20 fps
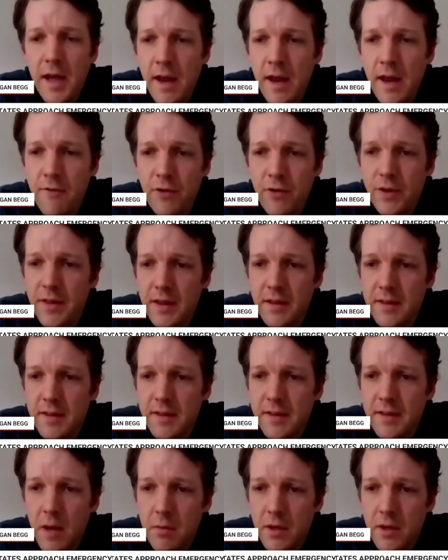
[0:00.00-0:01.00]
everything
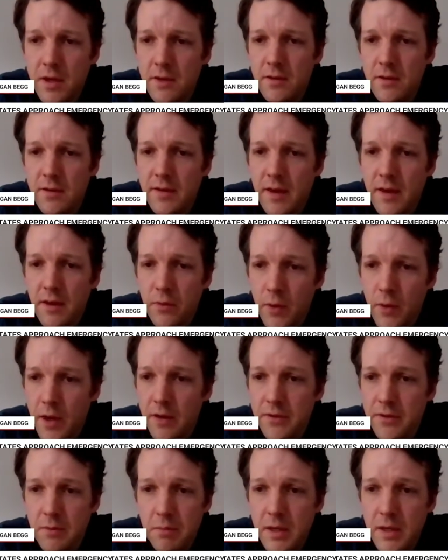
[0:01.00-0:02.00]
that's happened in New South
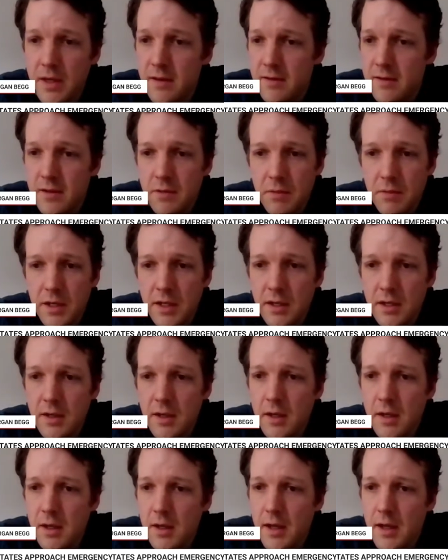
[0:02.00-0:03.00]
Wales appears to be
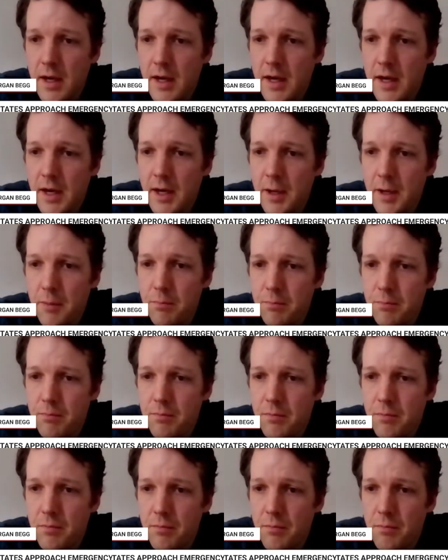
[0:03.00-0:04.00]

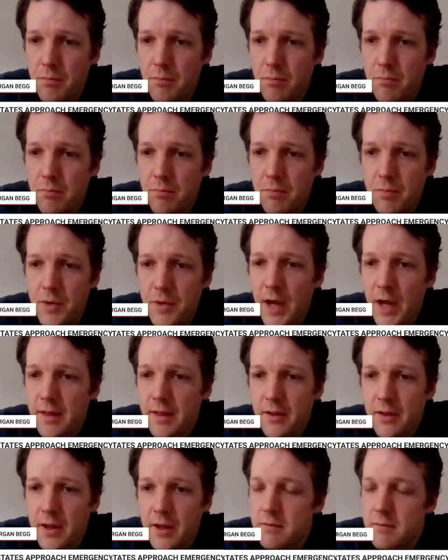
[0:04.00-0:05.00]

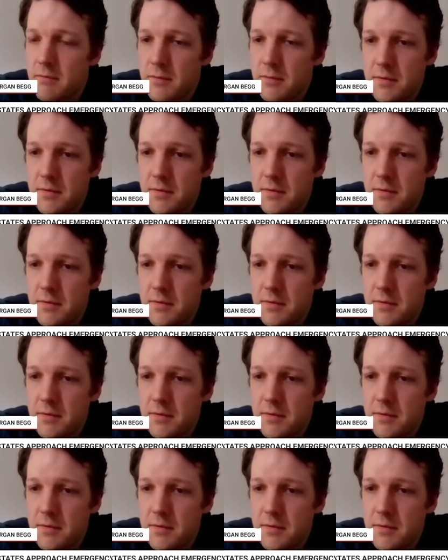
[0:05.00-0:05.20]
not close